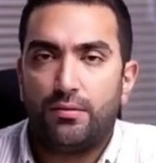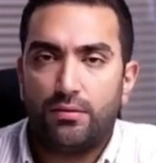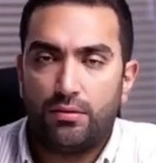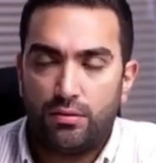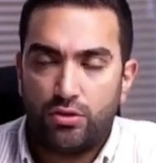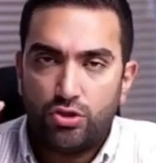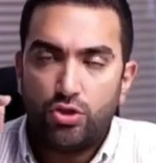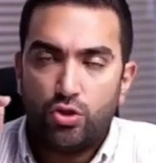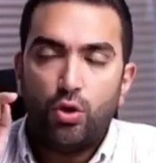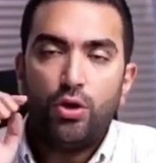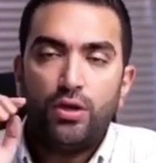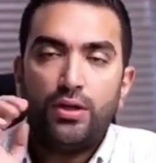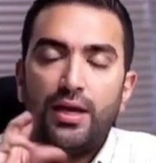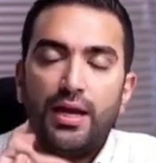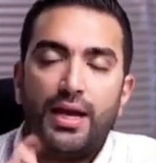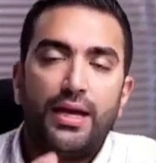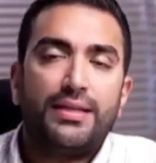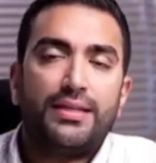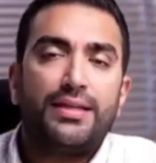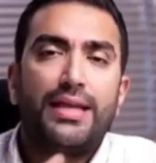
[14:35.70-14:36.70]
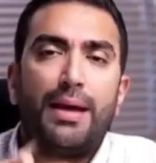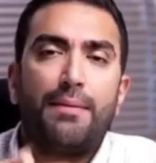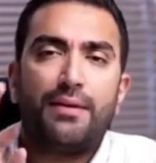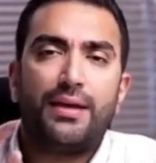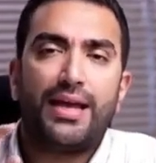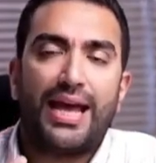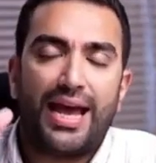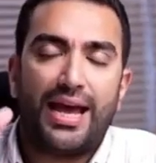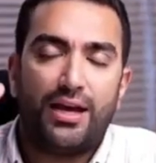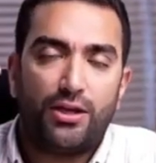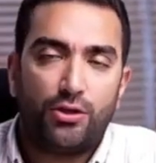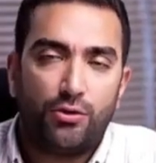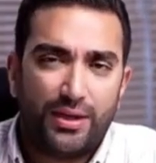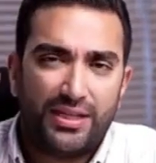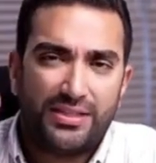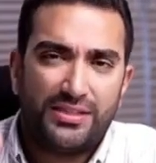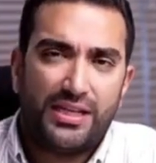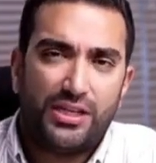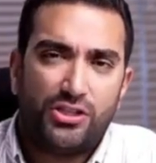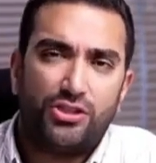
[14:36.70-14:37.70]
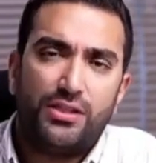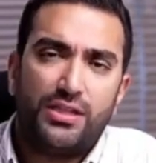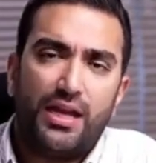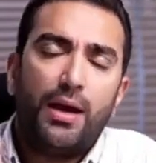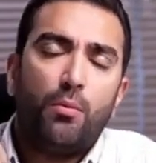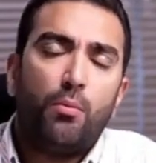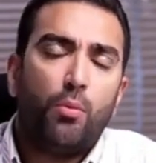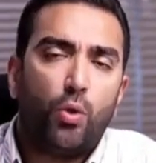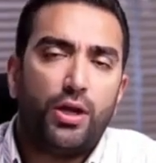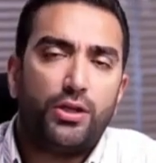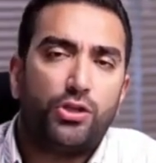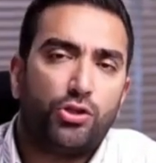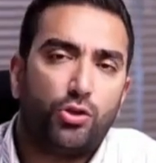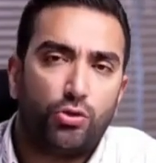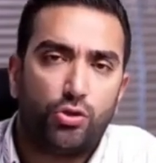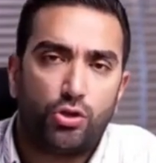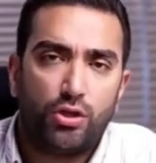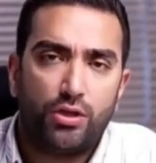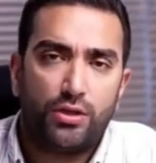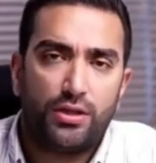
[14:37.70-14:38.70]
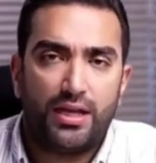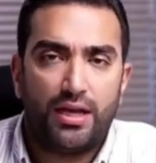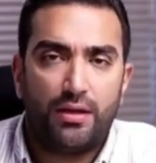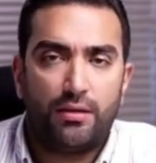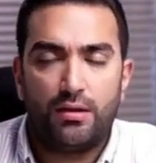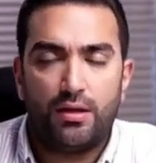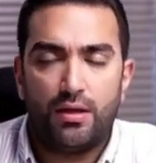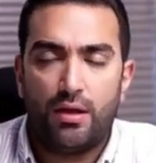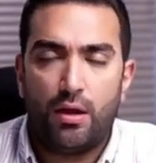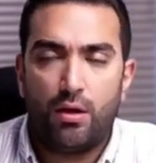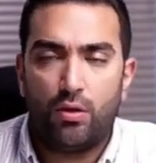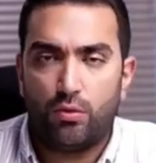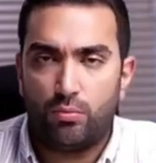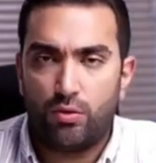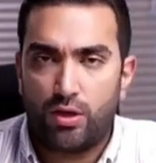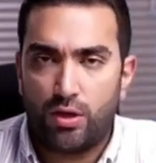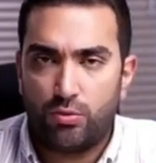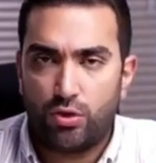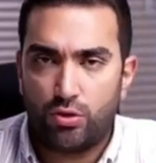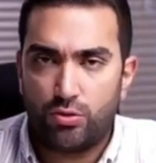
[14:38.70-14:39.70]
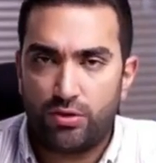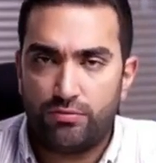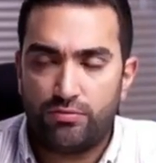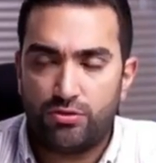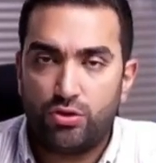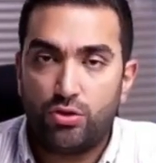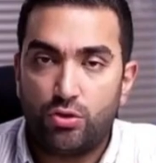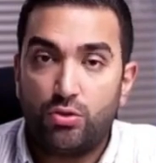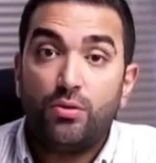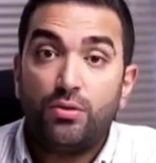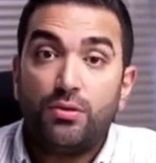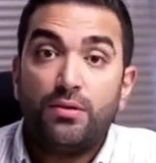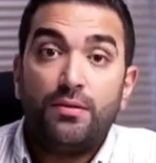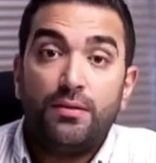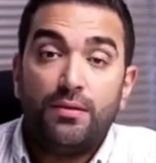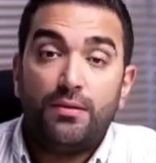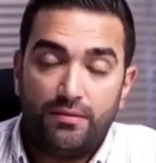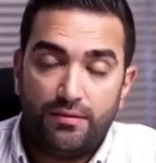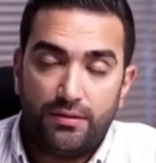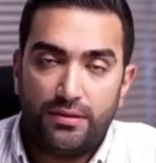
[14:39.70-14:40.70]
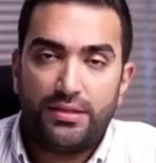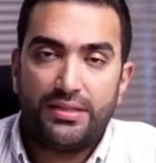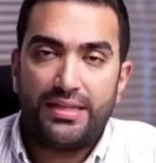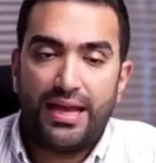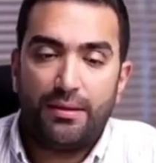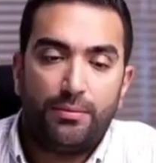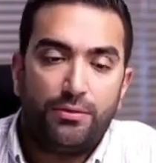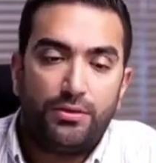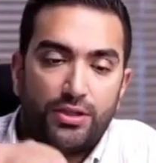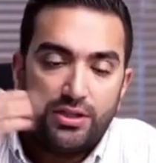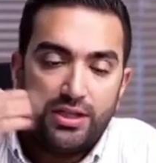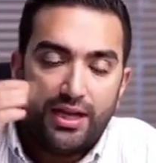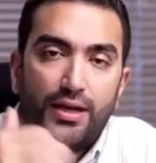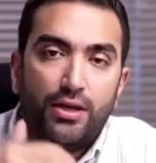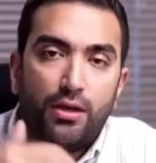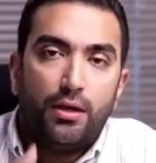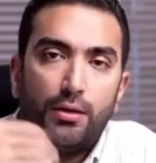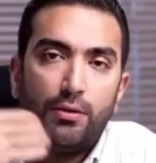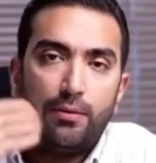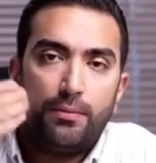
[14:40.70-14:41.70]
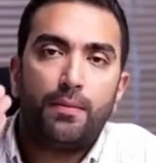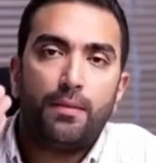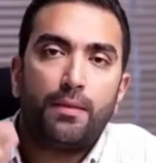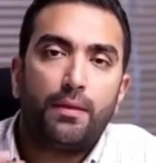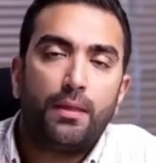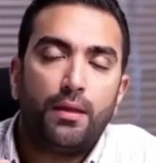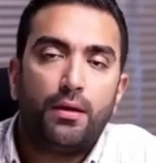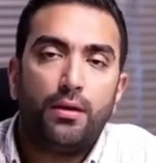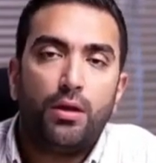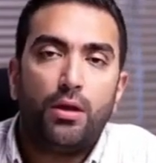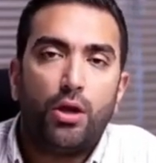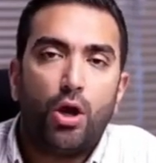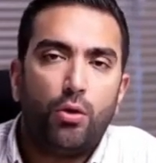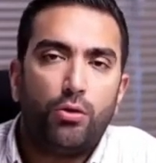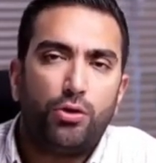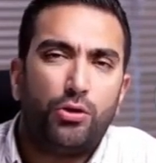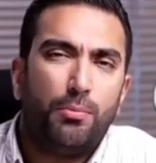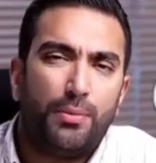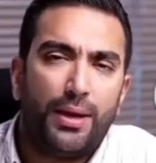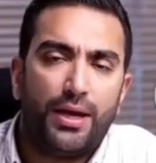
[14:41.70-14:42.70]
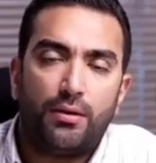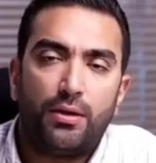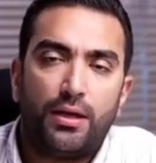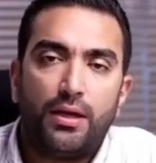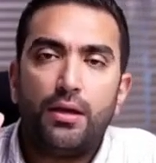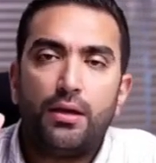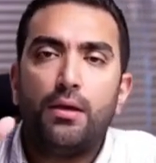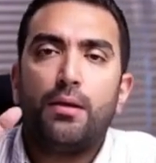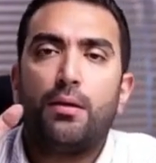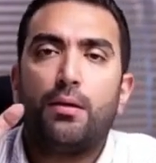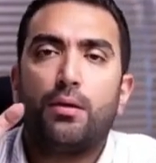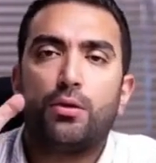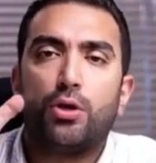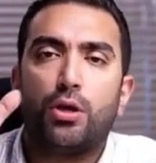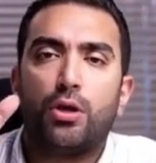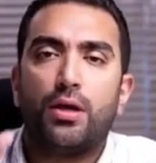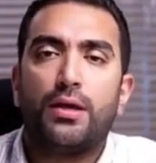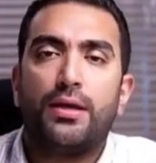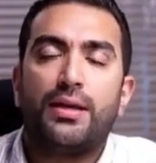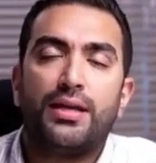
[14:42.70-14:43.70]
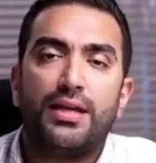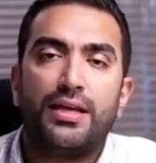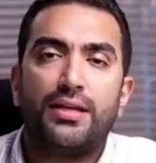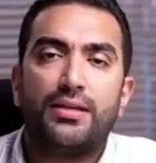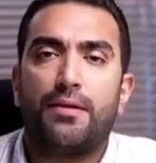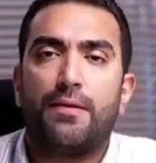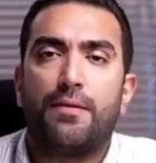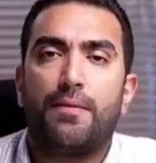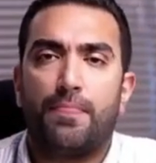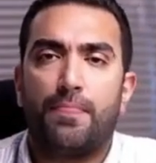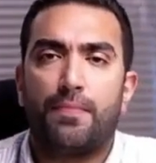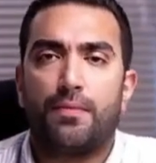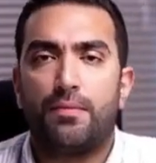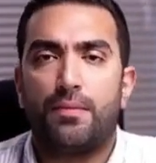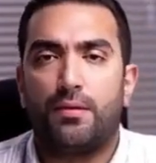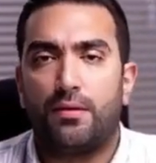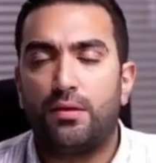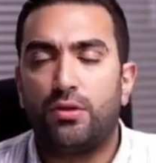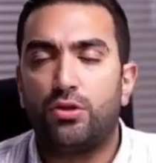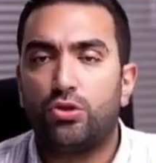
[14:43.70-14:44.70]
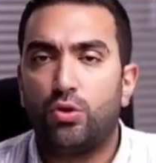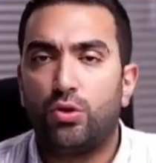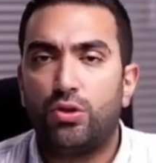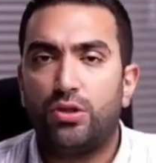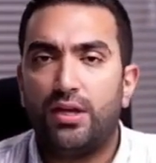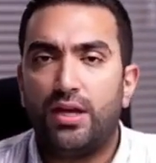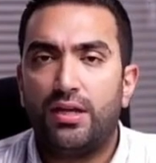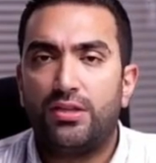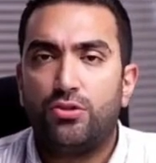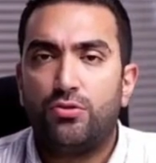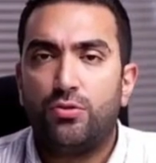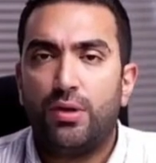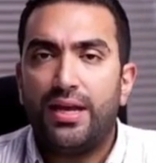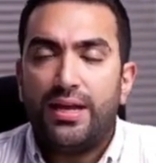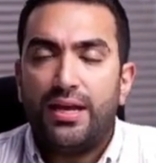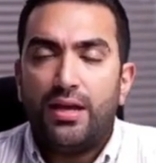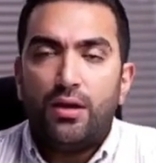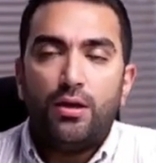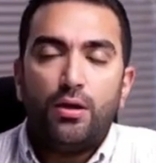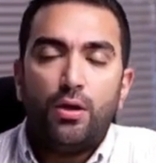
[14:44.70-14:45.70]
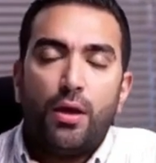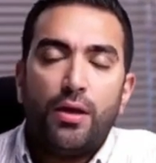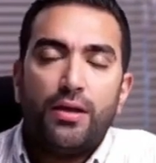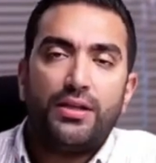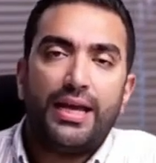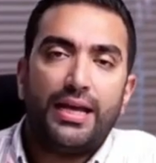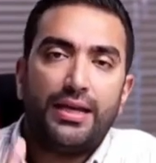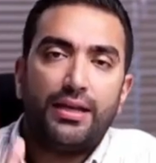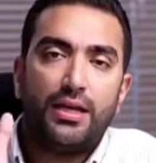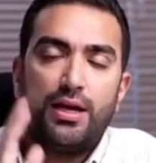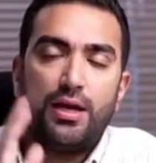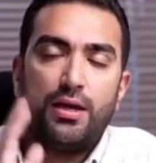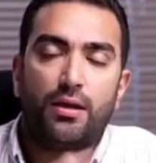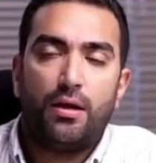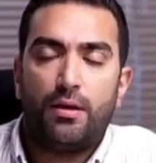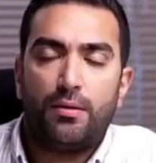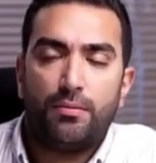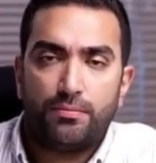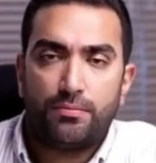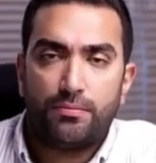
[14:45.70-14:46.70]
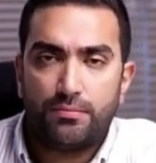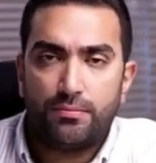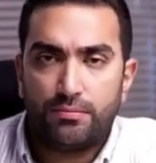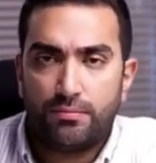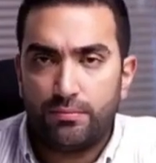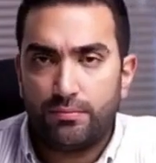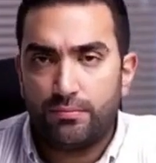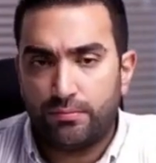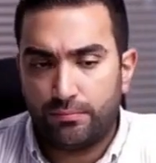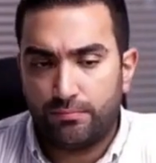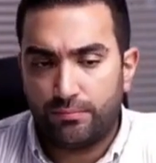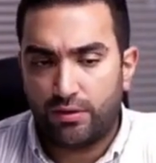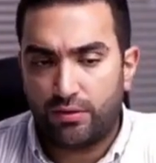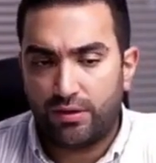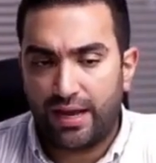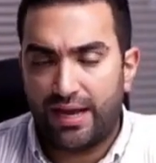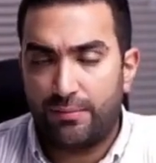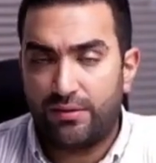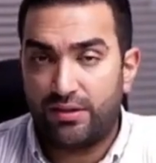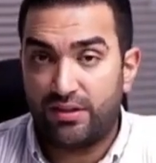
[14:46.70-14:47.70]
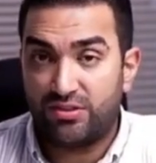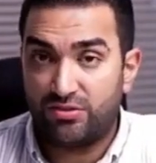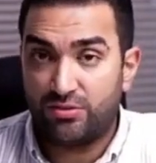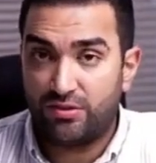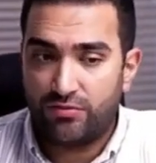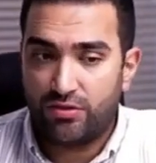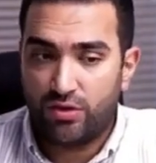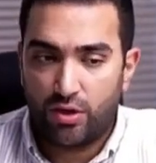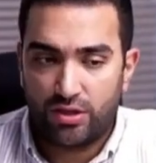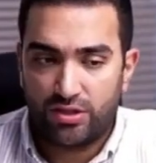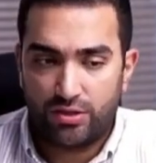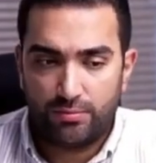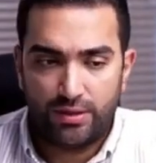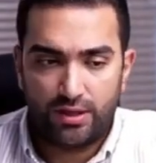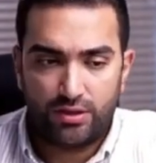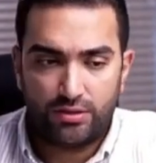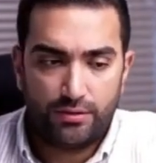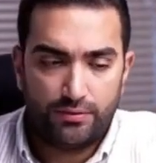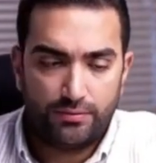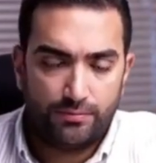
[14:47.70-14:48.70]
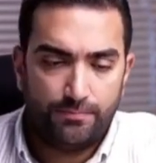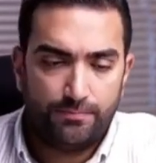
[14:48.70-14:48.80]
shortcuts have a categorization that once you learn them, we will review them together. Go to bearing. Learn these shortcuts right here alongside the other parameters we've talked about.